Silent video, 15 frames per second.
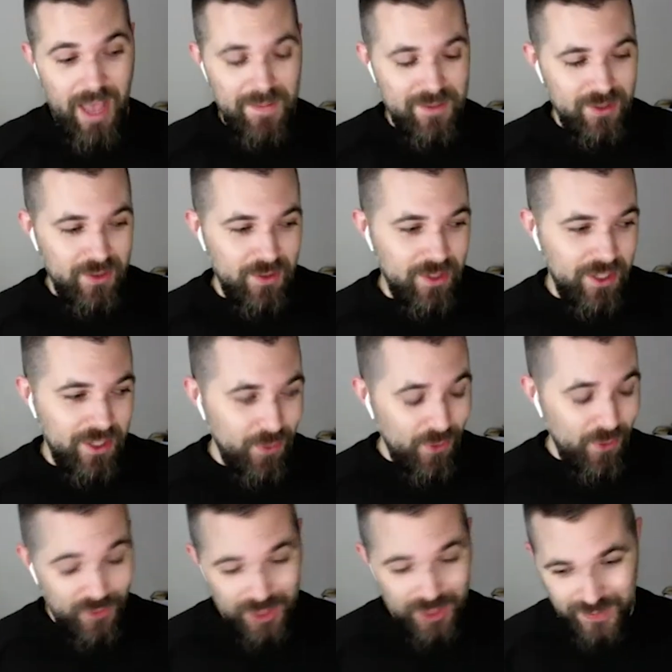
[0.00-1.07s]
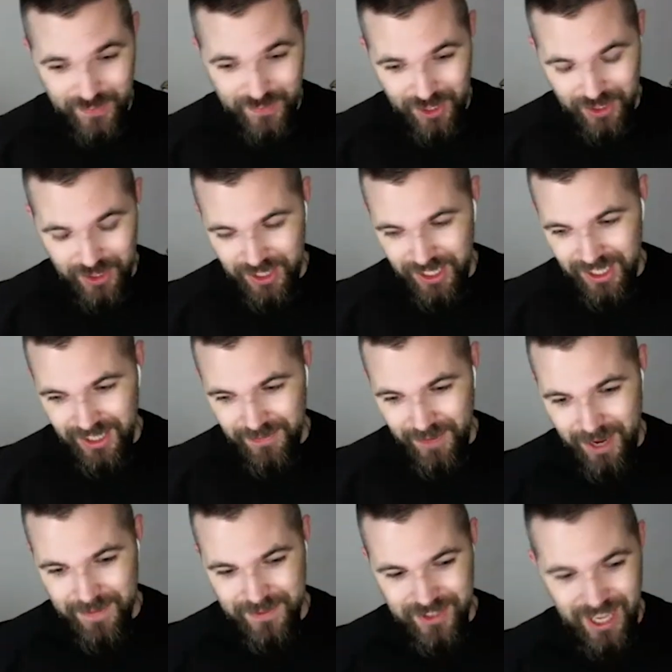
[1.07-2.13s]
Absolutely. Well, first of all,
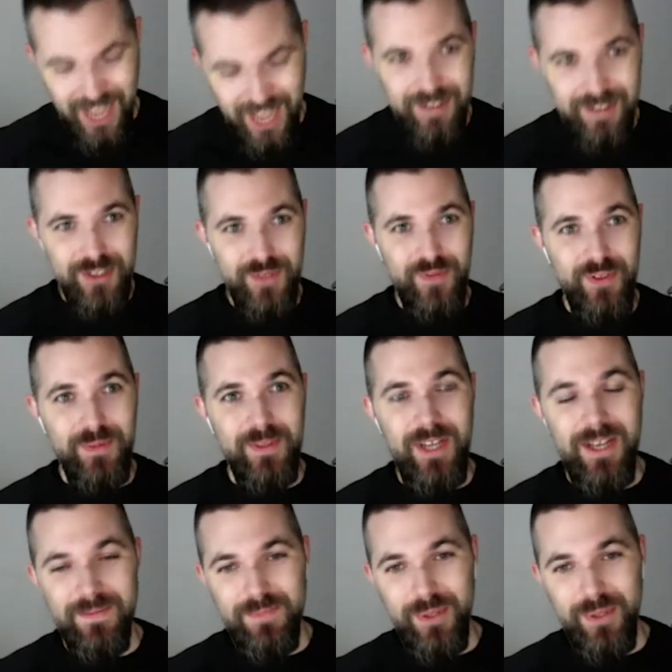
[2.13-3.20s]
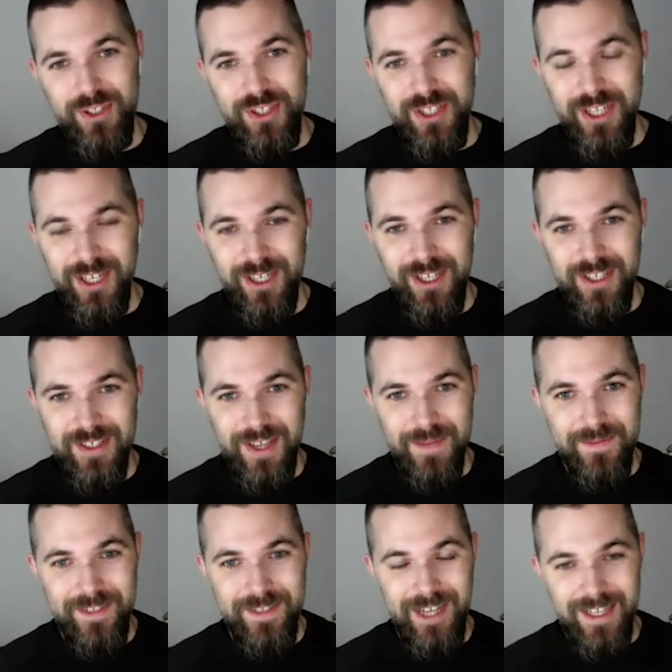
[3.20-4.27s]
I'm sad that your film got pushed a year because
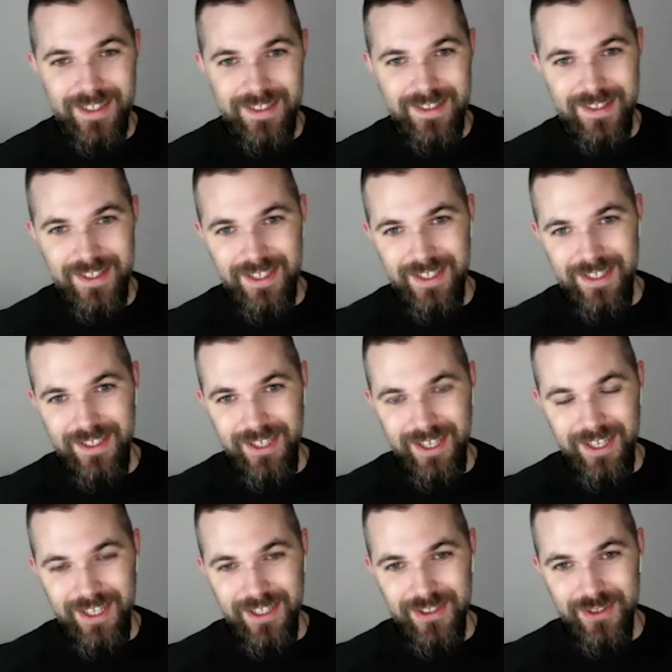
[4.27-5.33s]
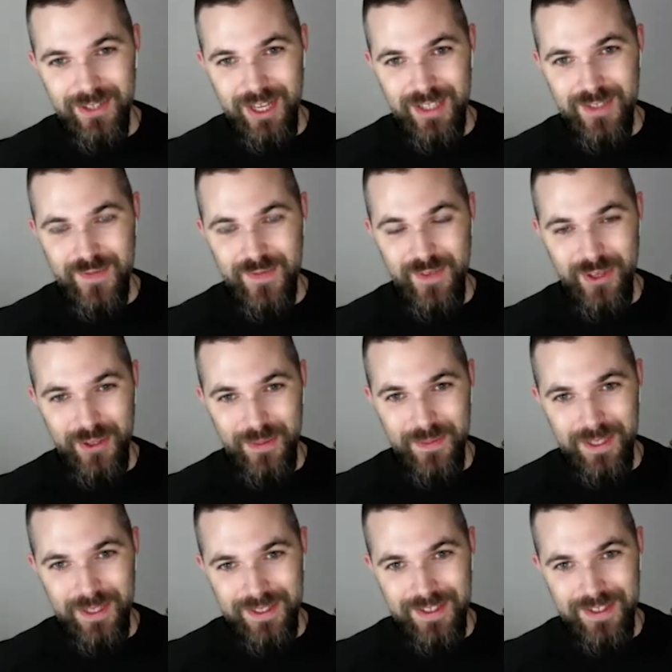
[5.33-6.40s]
I'm dying to see your next film.
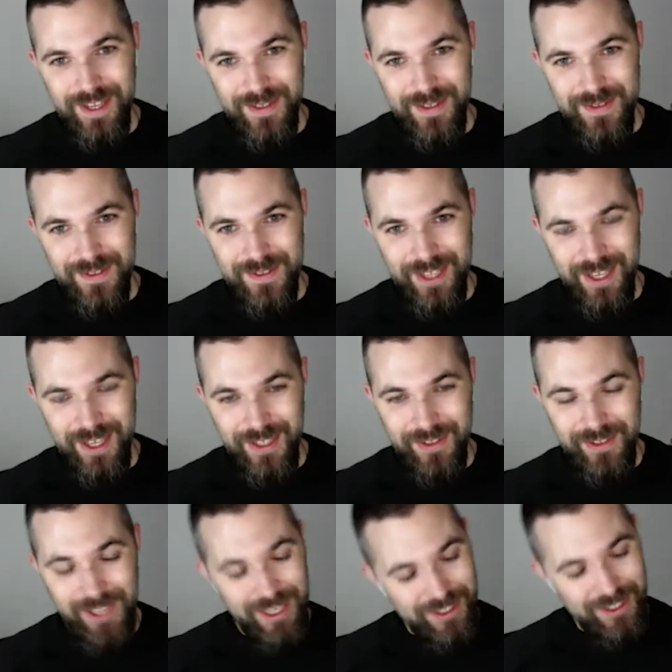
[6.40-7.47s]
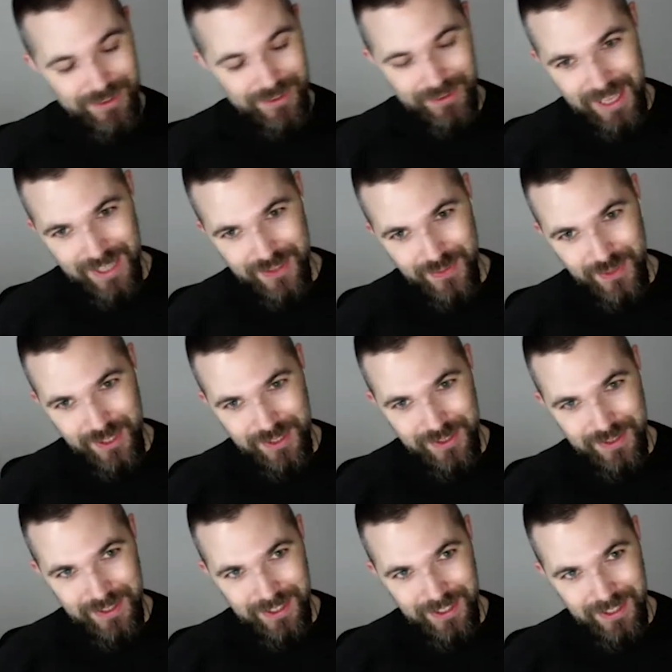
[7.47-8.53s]
It sounds like your last
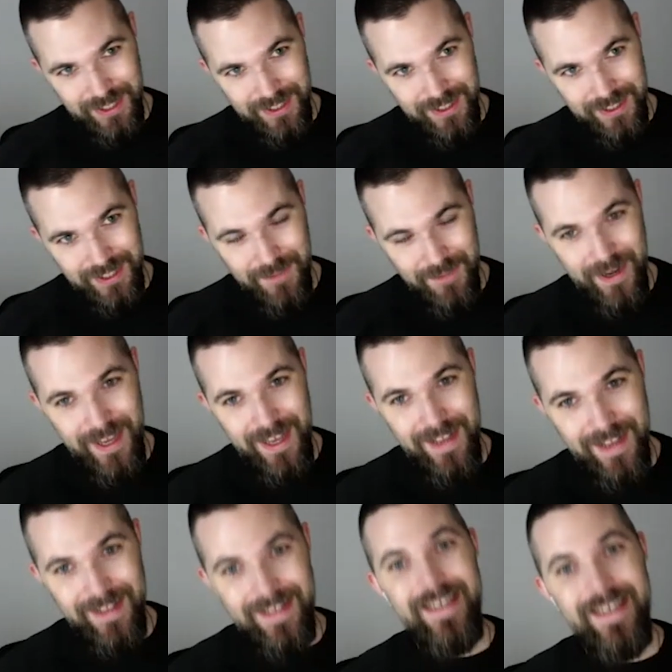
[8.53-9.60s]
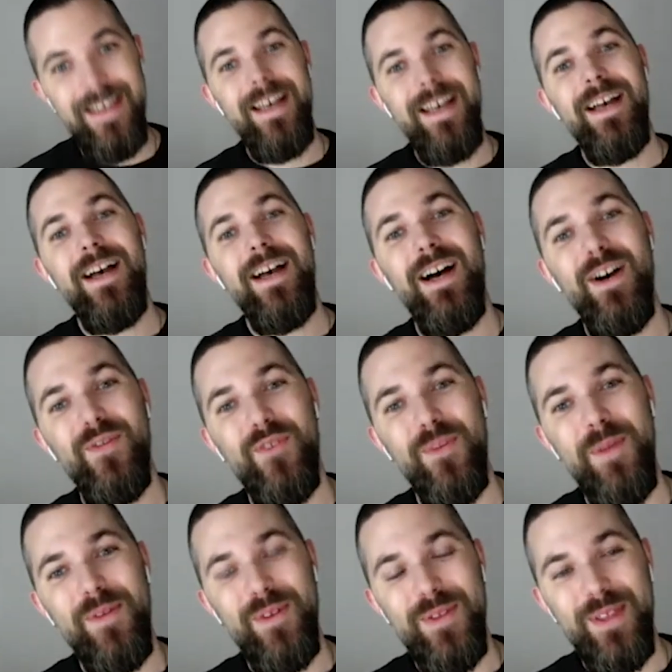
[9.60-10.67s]
one, up my alley,
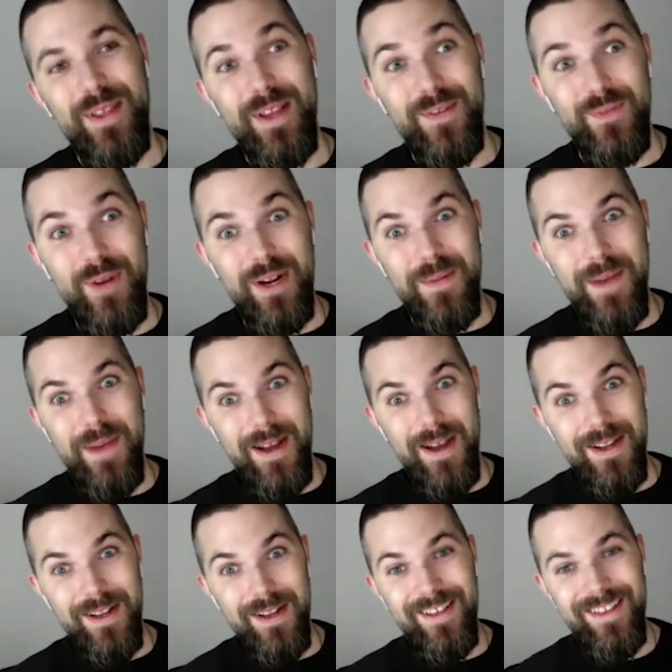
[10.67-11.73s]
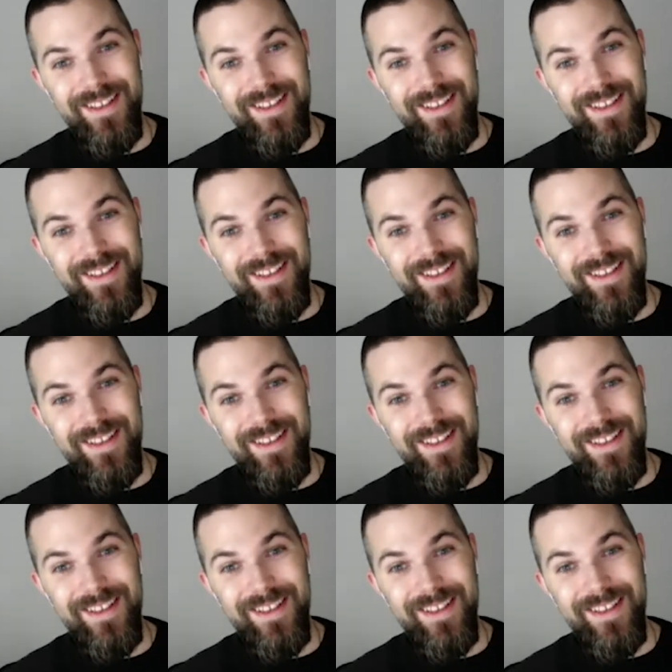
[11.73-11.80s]
from everything I've read about it.